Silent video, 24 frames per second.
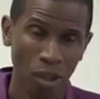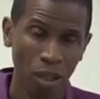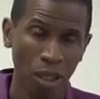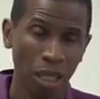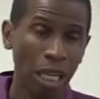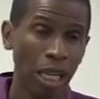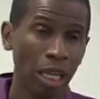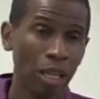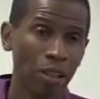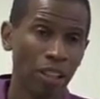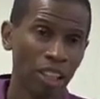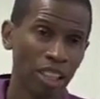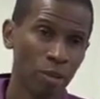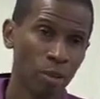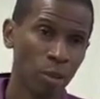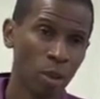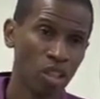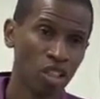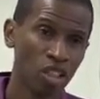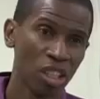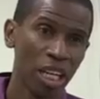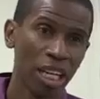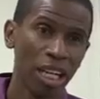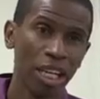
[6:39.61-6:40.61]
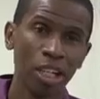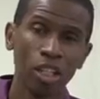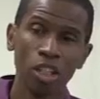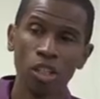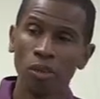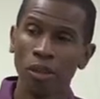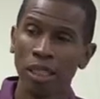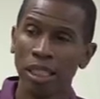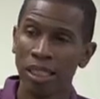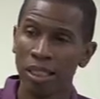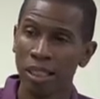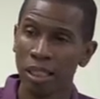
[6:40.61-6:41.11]
higher
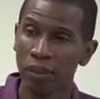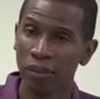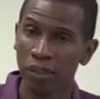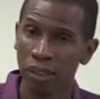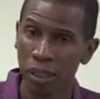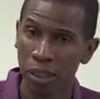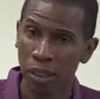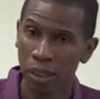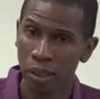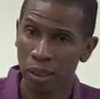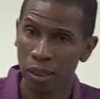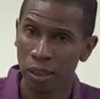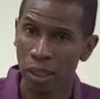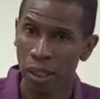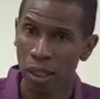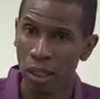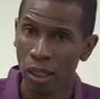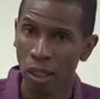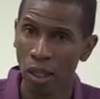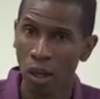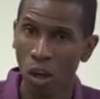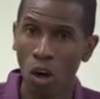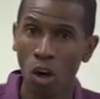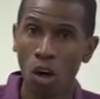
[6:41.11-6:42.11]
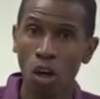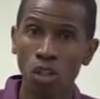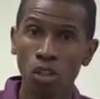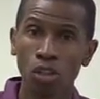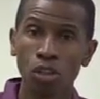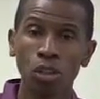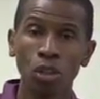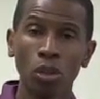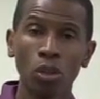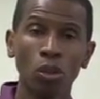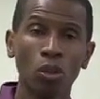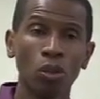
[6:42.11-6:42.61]
creativity,
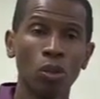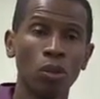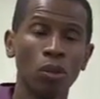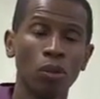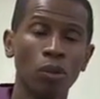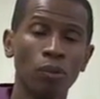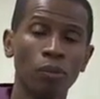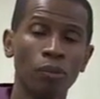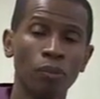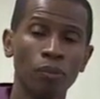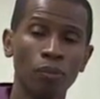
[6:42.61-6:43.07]
also